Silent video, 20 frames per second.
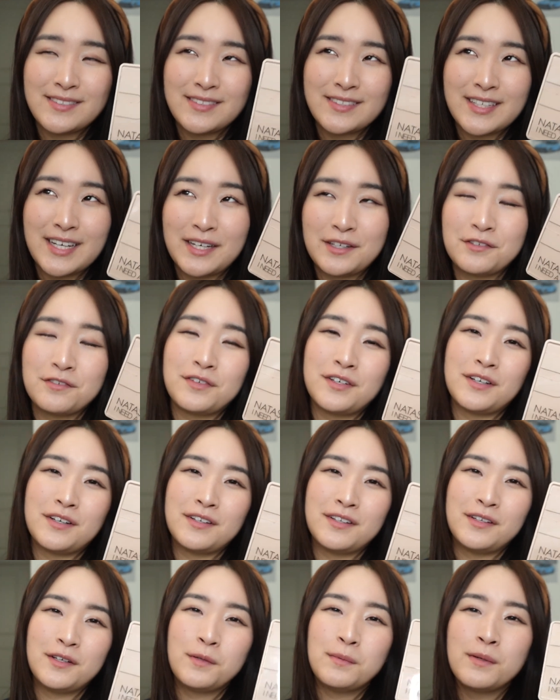Kind of a
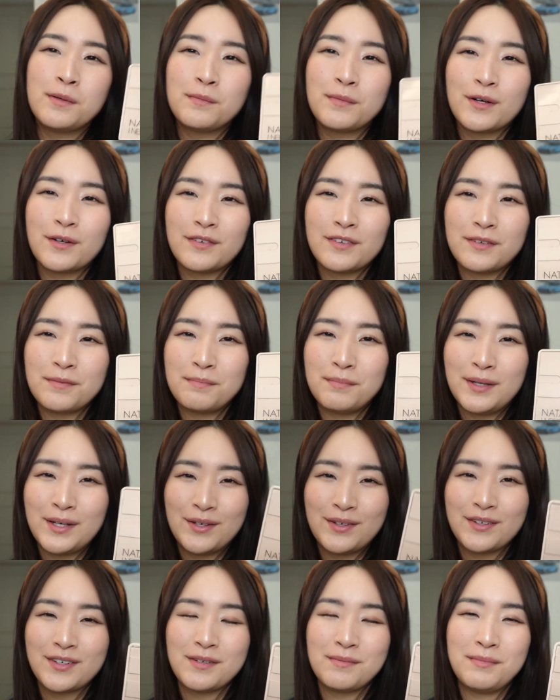little bit more of a
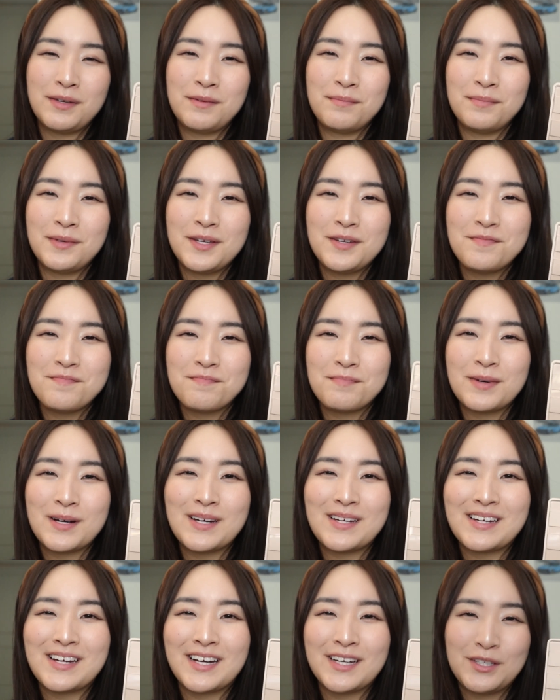bigger commitment,
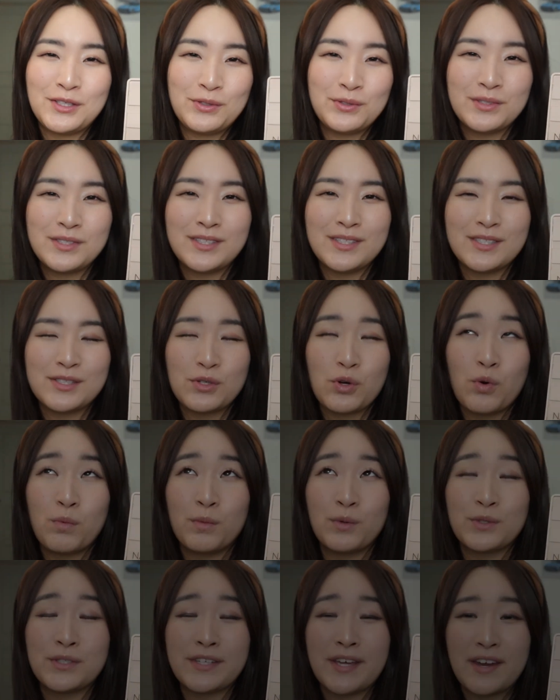but I use this
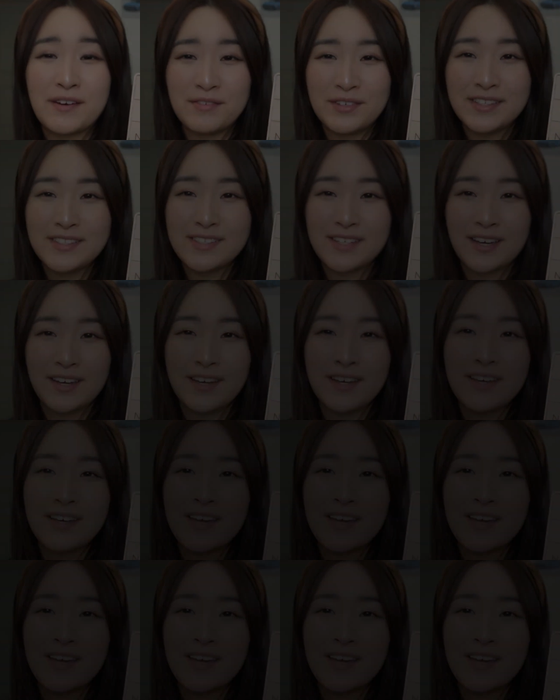almost every day.